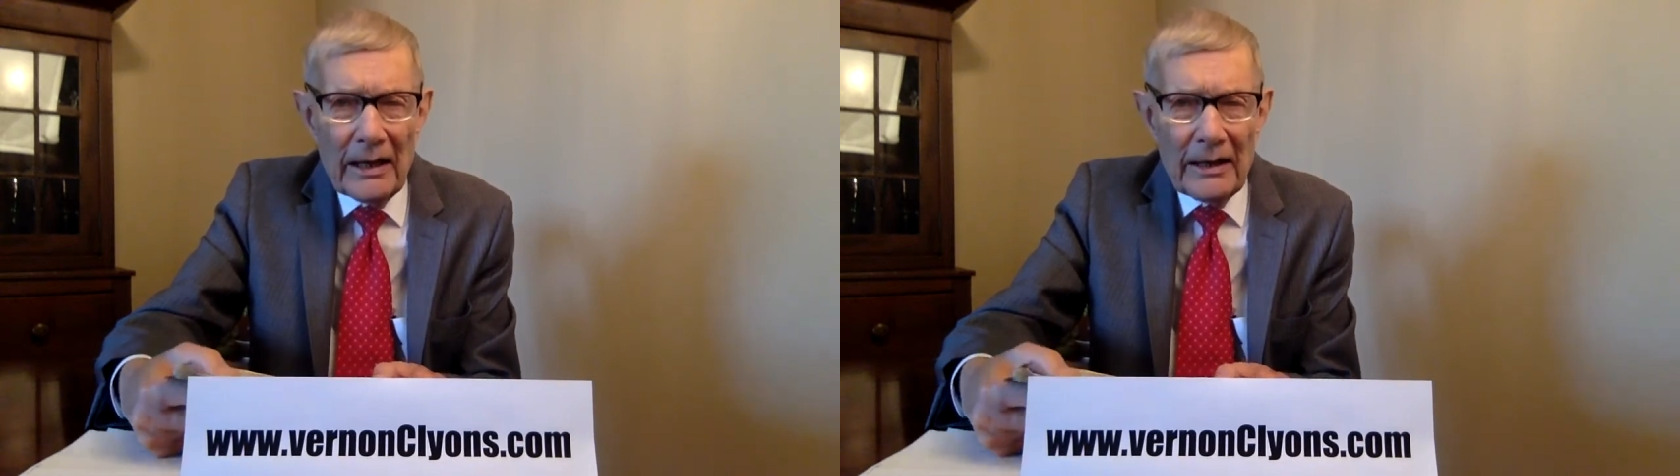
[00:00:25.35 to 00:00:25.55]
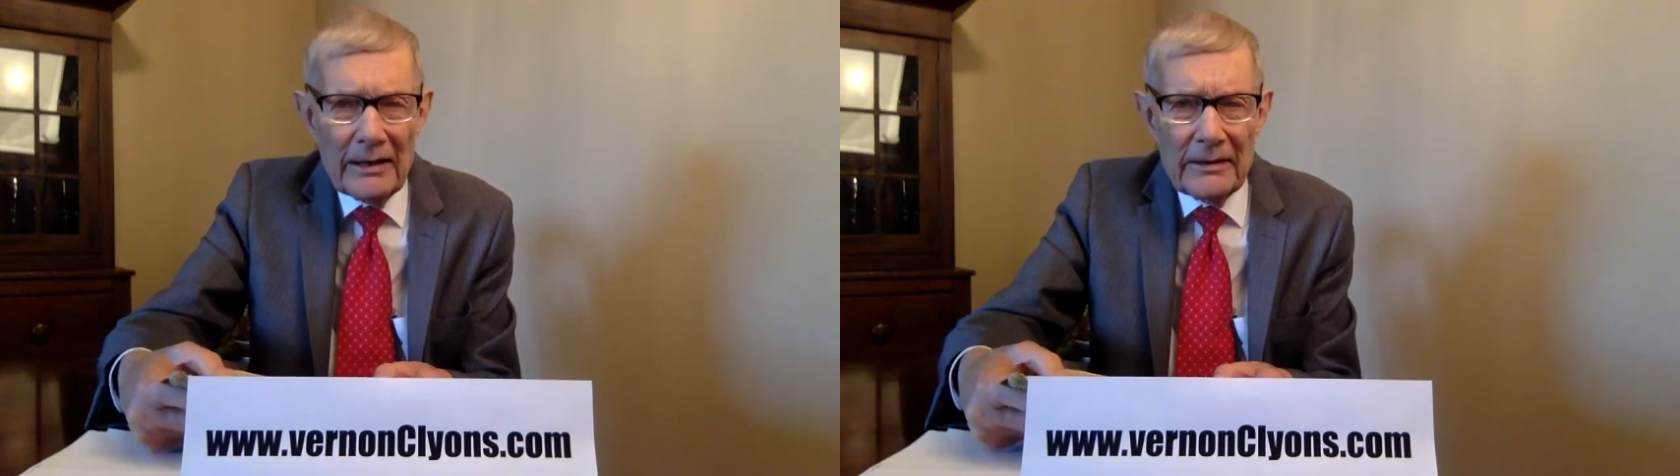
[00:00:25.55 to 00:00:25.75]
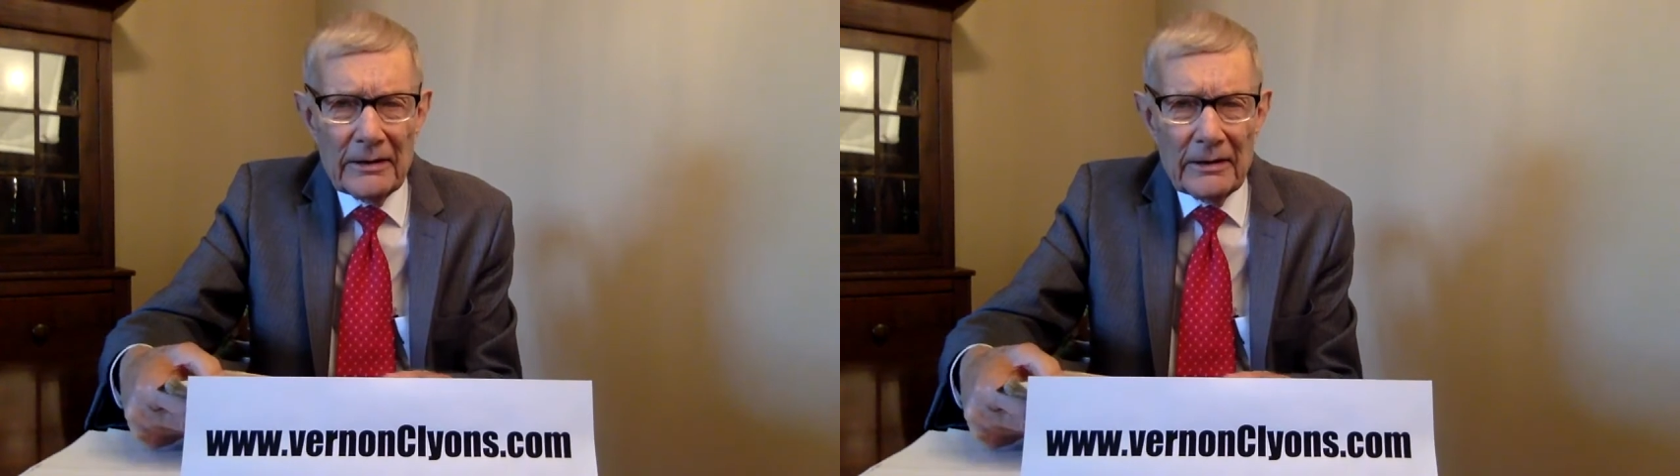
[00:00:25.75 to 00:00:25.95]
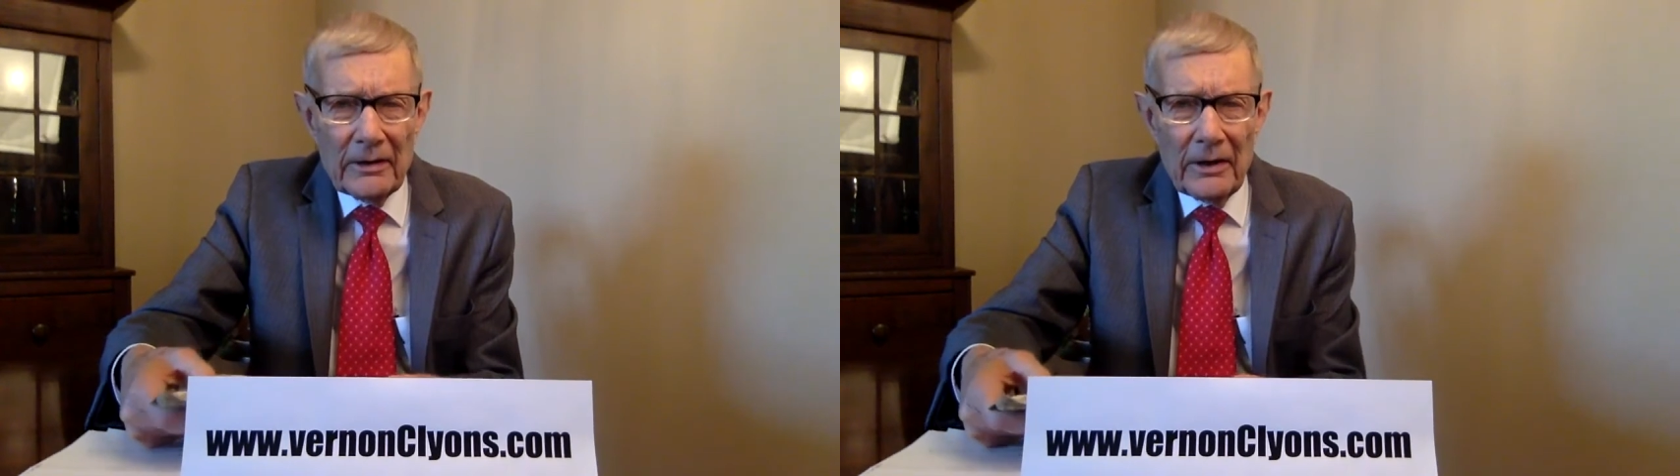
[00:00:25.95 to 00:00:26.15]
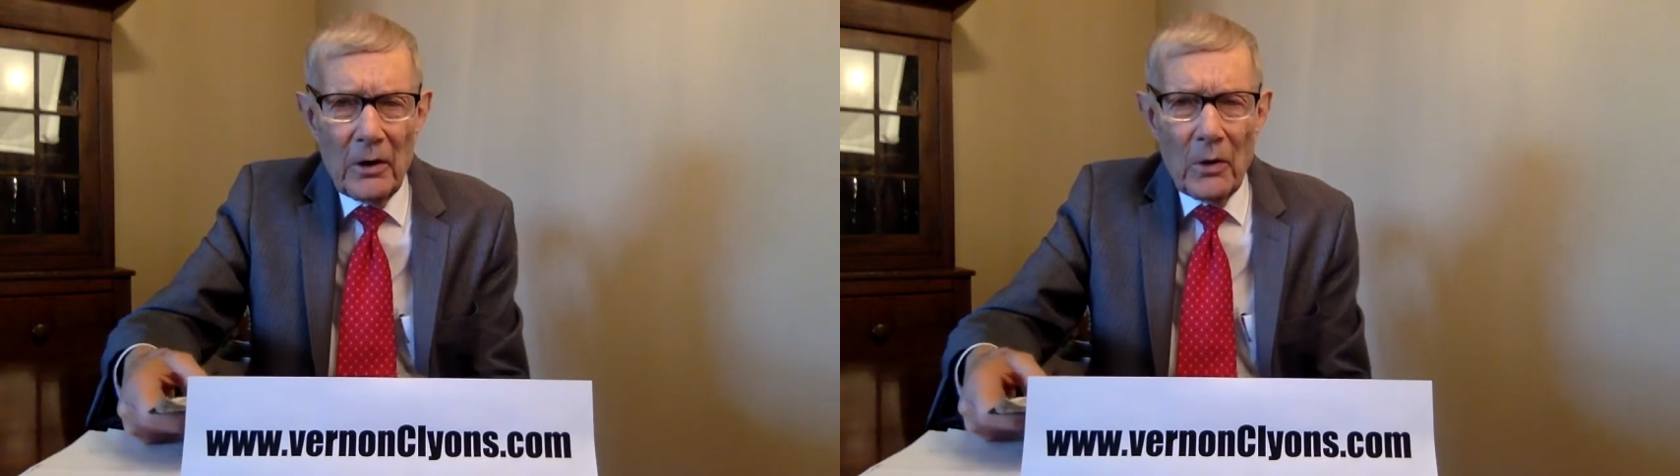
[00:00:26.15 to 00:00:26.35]
hidden.
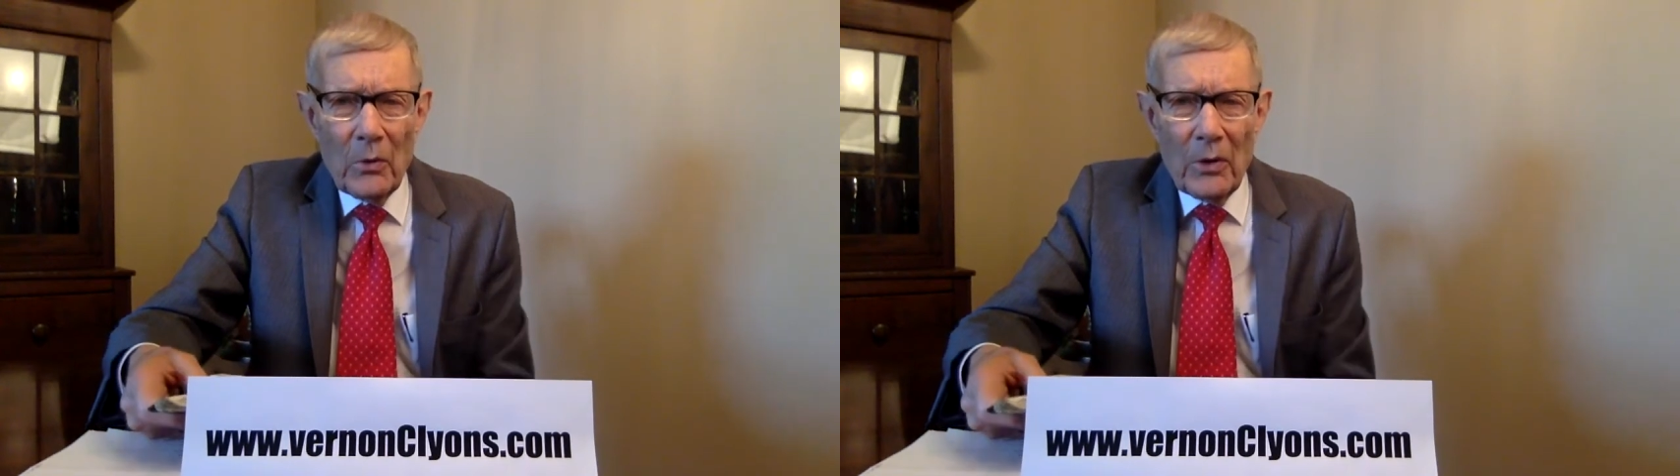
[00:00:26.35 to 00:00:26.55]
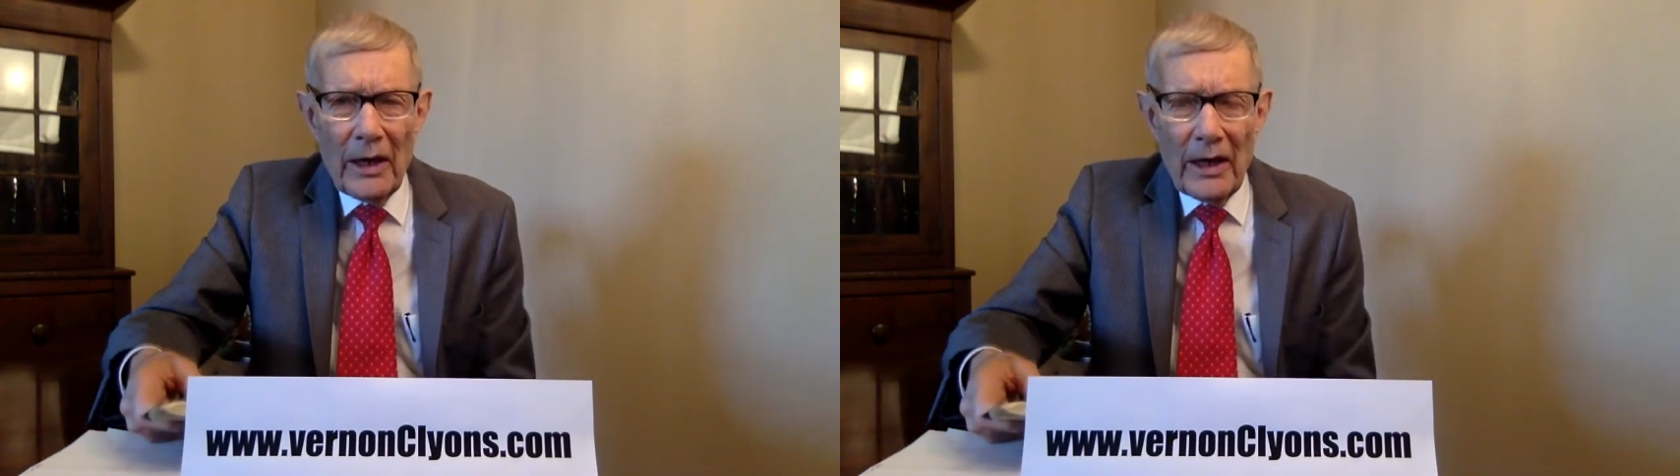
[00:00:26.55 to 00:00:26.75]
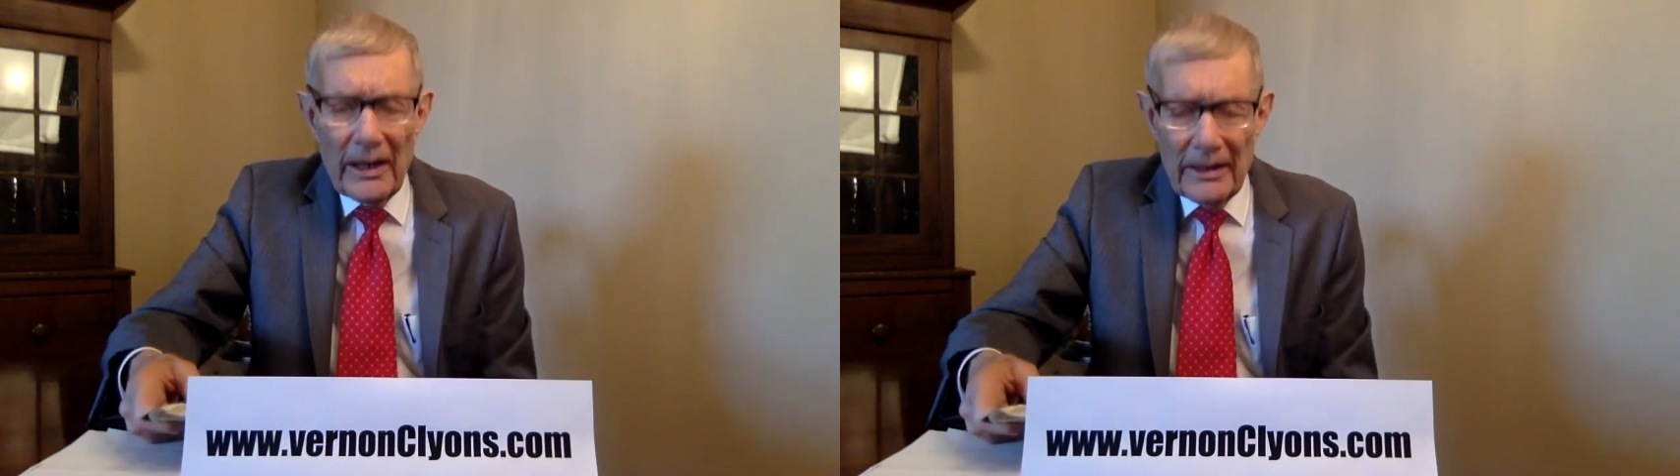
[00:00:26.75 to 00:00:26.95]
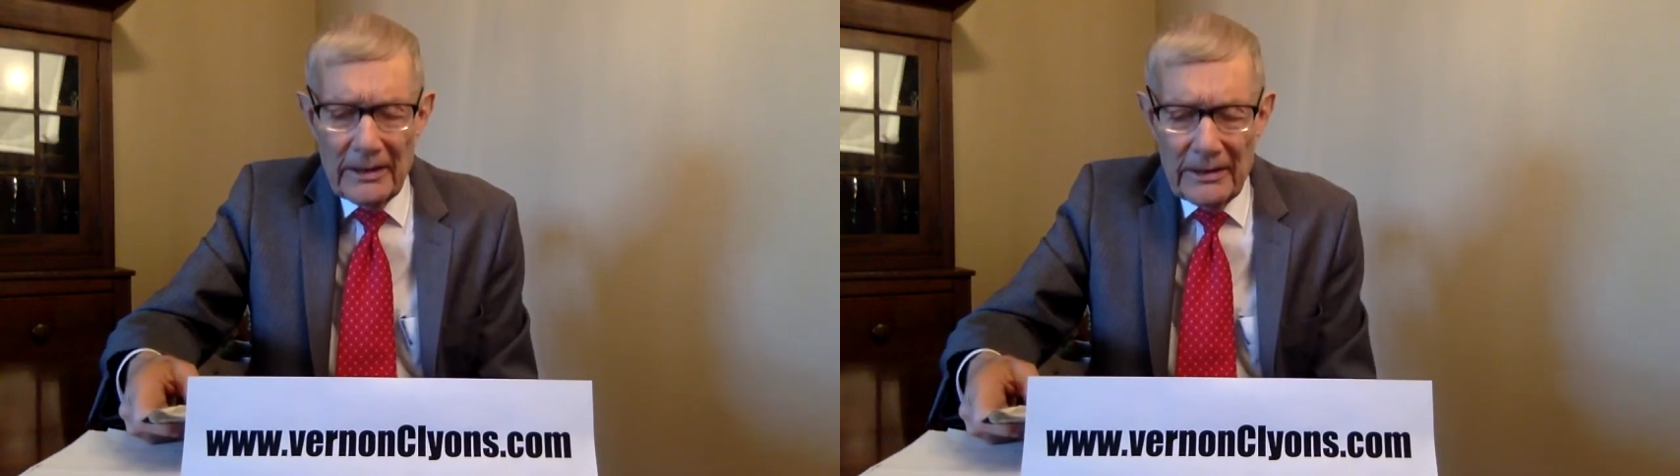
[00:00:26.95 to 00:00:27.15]
Why?